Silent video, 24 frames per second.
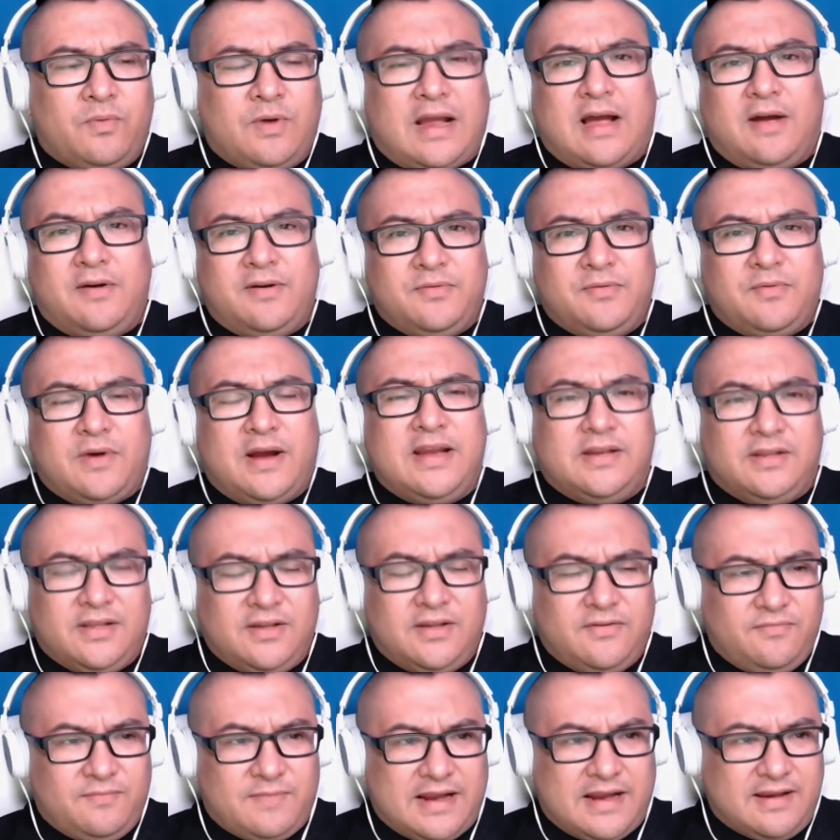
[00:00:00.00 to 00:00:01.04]
how do i
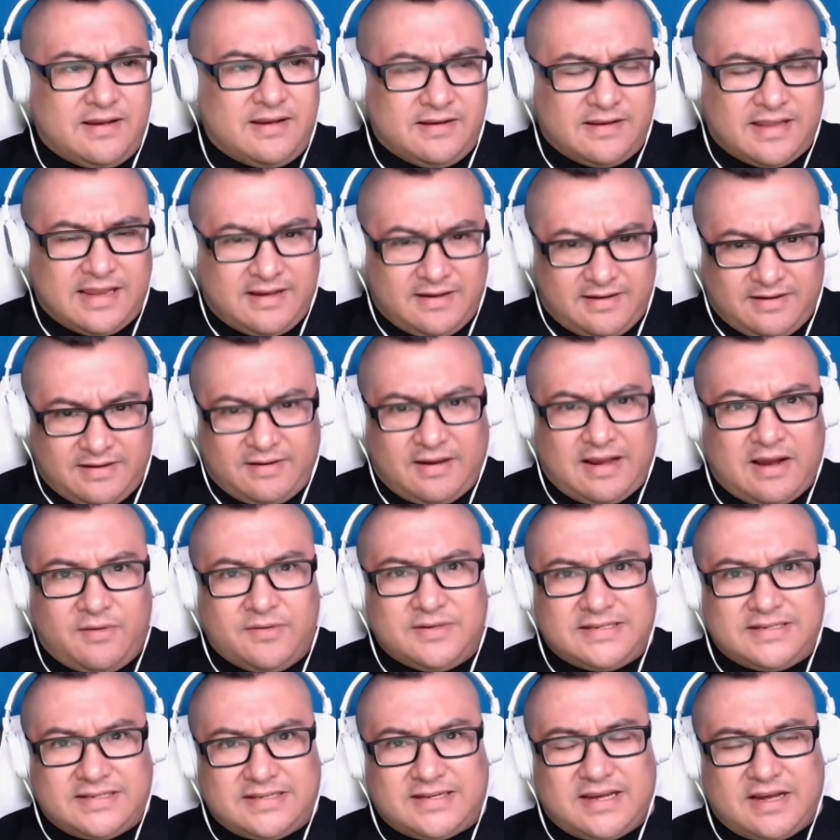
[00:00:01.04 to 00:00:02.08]
live my like
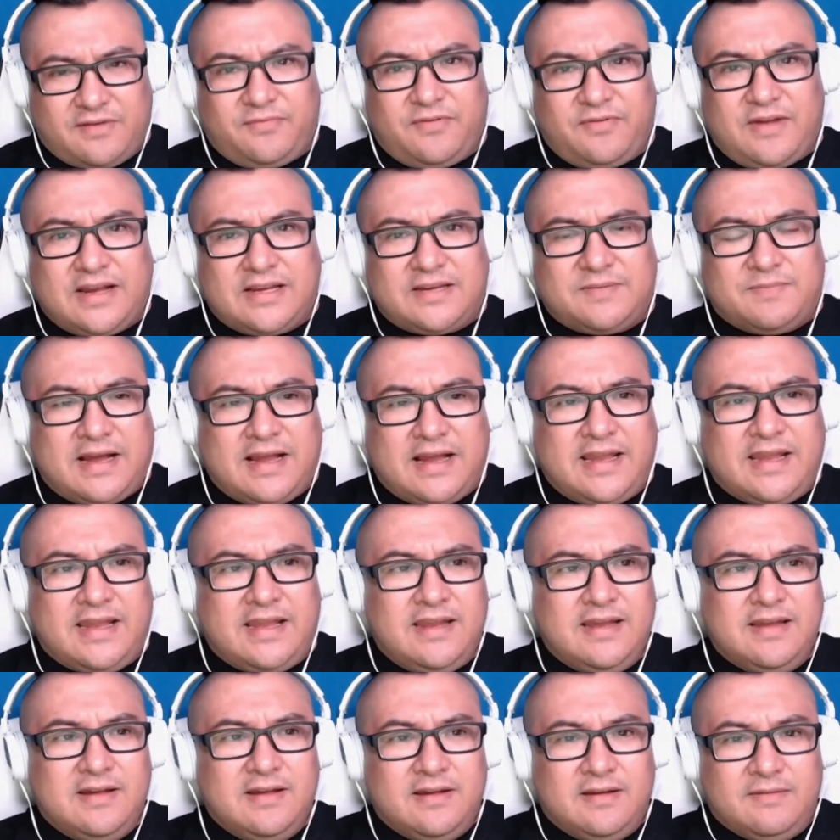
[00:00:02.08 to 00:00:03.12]
how is it going to affect
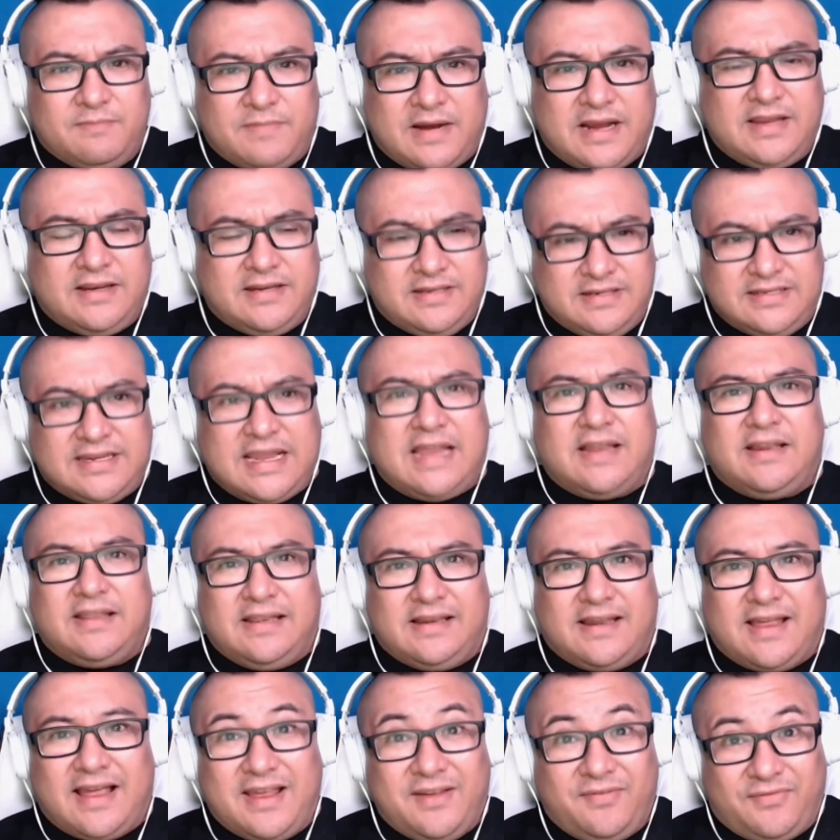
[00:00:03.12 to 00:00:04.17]
my my
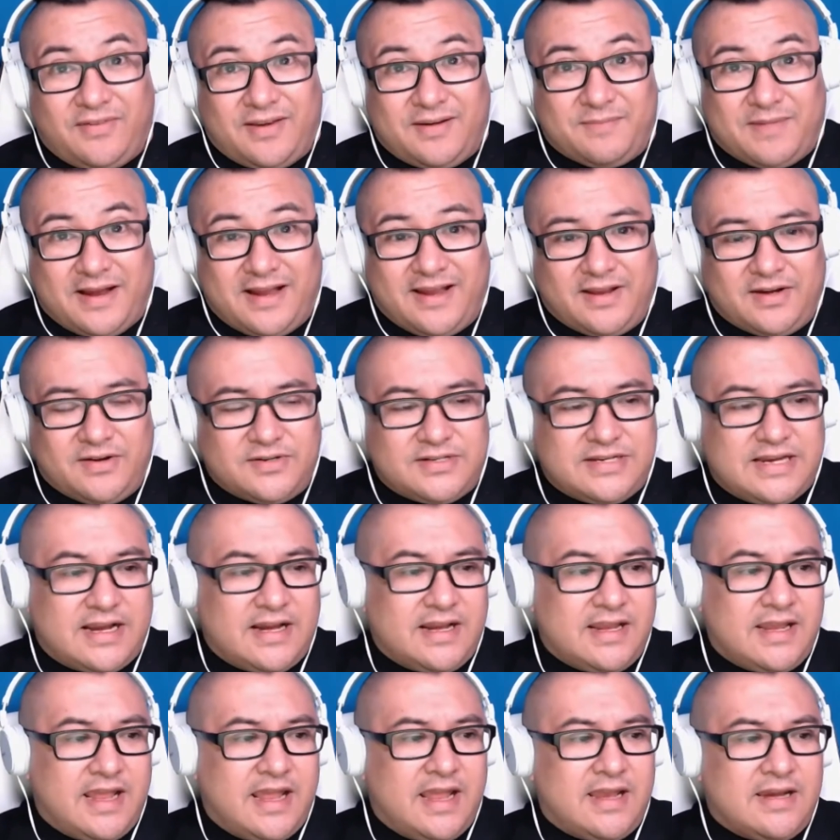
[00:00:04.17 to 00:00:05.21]
daily life and my
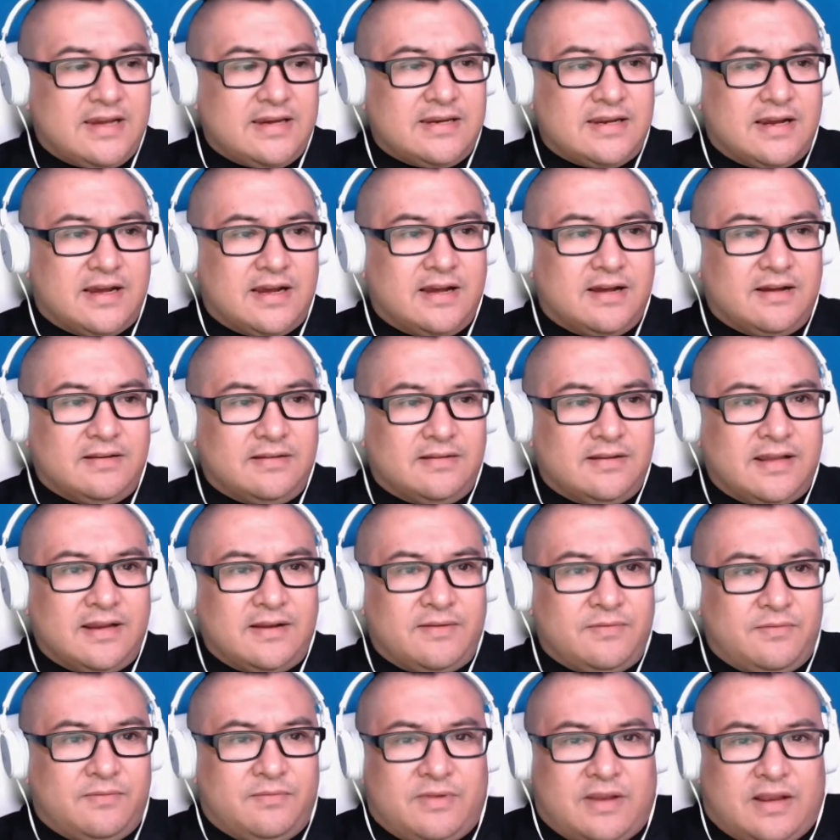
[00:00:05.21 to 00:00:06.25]
understanding and uh
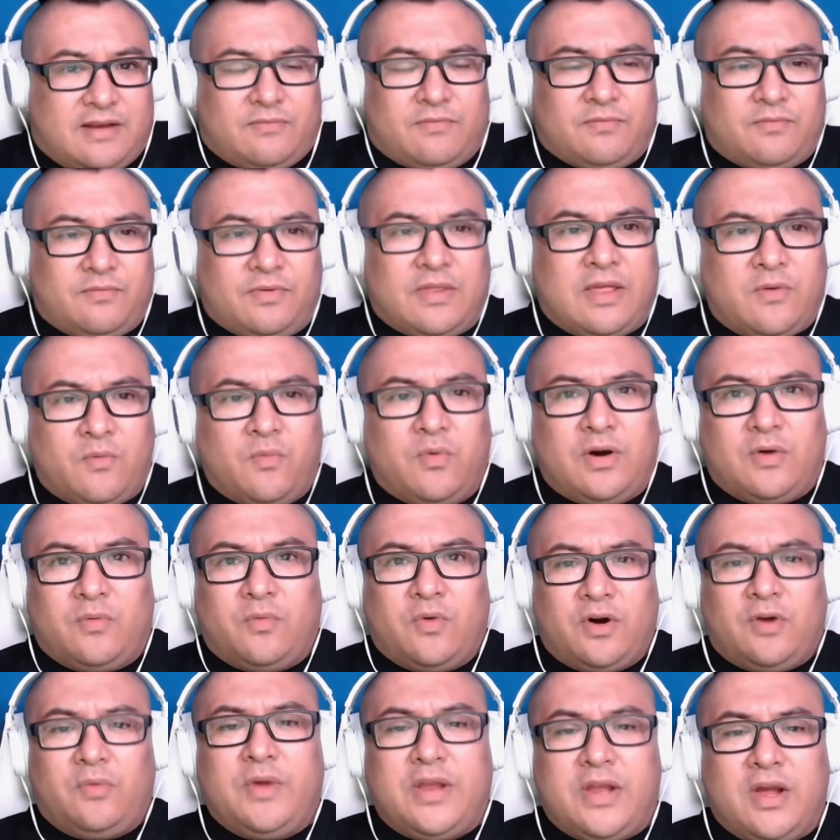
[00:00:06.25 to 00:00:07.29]
like like where
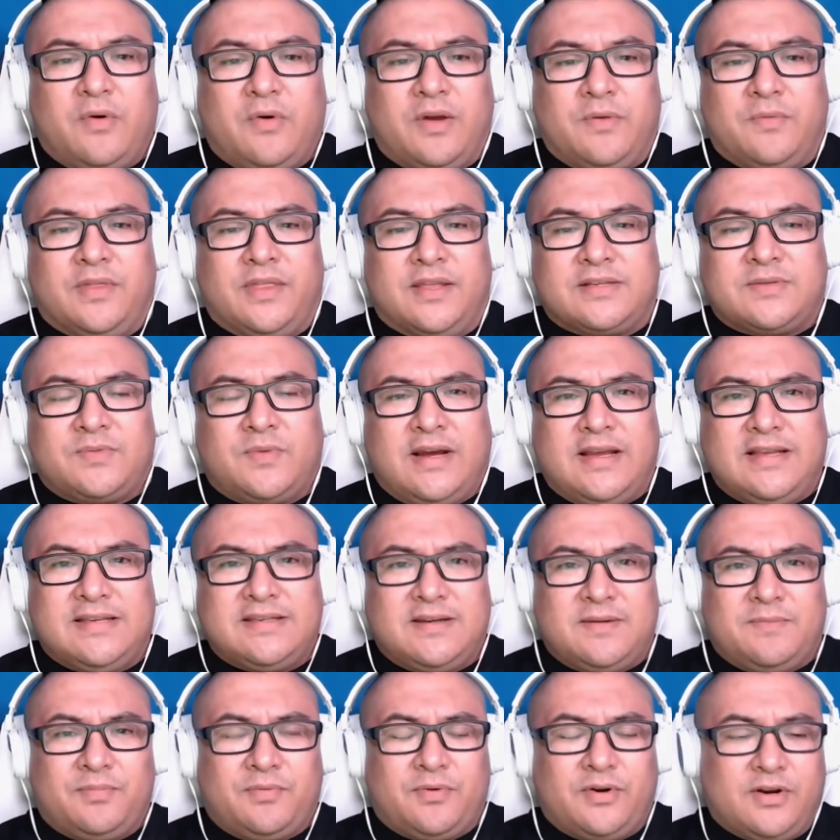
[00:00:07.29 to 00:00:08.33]
where are we going with this why is
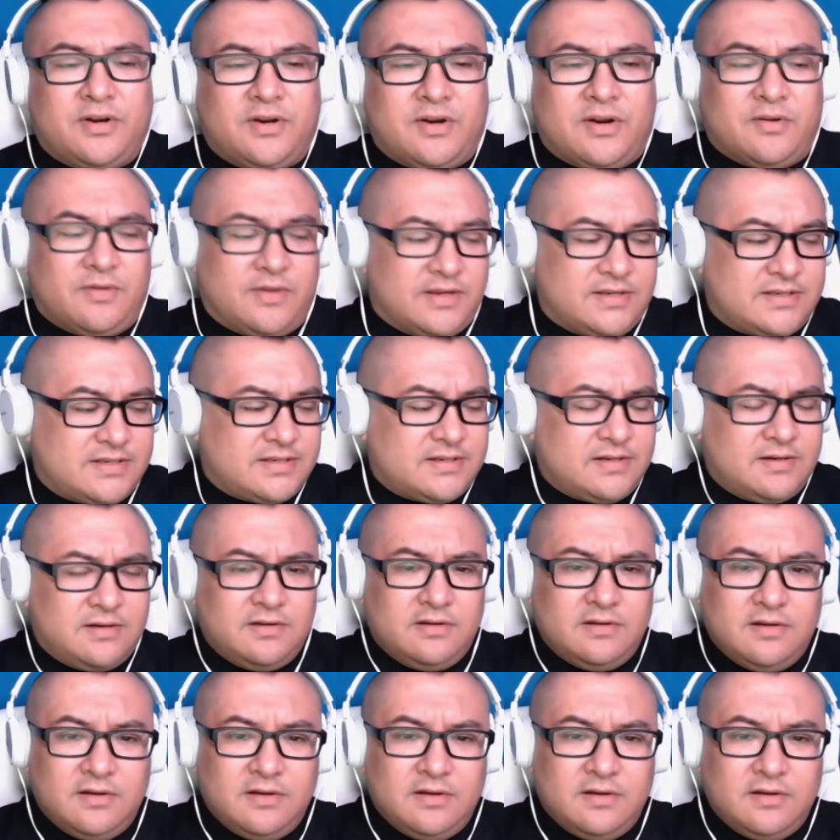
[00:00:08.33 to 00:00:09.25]
it important to know this